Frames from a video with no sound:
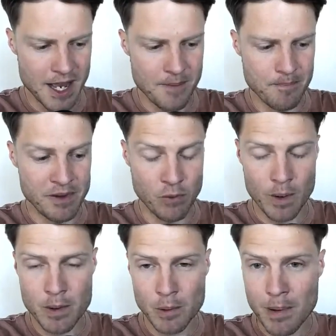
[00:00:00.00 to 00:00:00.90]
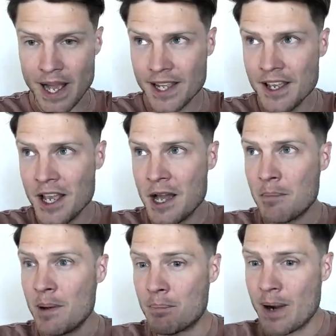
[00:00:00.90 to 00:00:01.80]
before people buy.
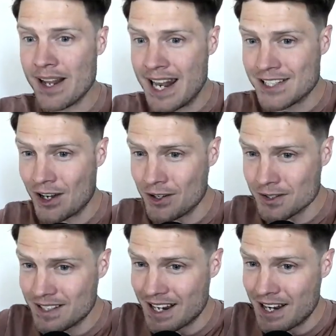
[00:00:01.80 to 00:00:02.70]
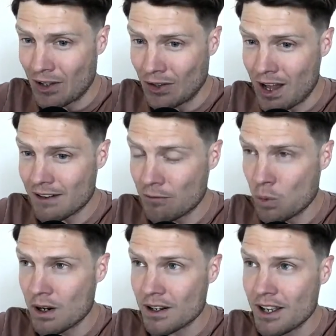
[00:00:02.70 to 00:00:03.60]
But Brennan has also done a lot of
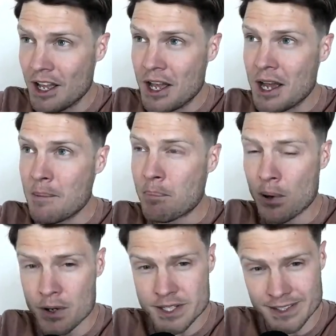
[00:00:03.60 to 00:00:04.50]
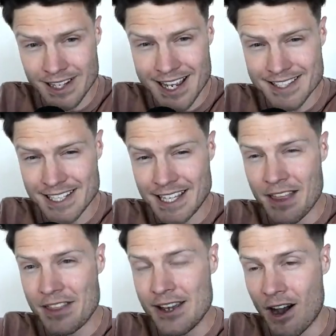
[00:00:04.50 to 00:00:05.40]
work personalizing
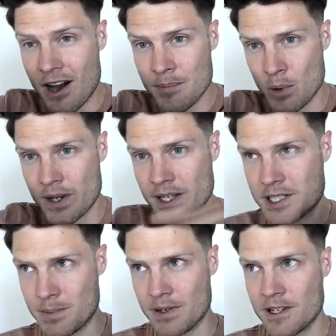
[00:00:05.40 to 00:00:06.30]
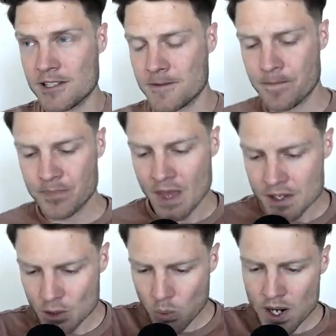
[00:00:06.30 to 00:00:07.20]
the onboarding experience.
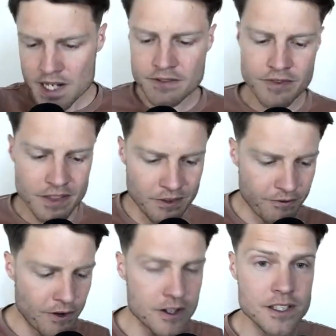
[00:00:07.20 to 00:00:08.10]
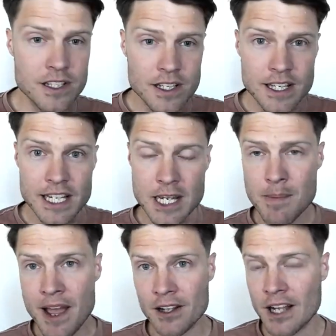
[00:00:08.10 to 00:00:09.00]
So what if the first
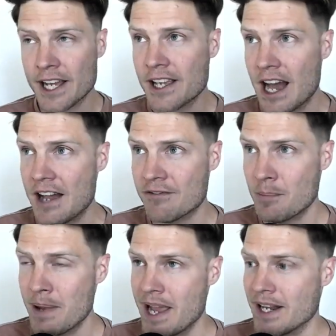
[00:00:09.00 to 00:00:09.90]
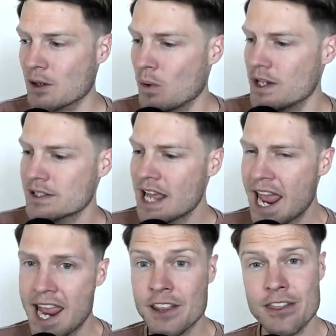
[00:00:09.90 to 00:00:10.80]
email I got from Panic was,
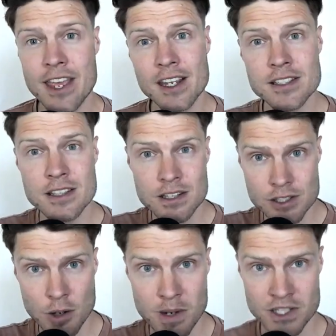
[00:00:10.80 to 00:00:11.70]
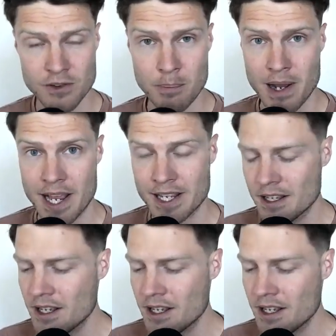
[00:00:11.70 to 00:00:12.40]
hey, thanks so much for buying.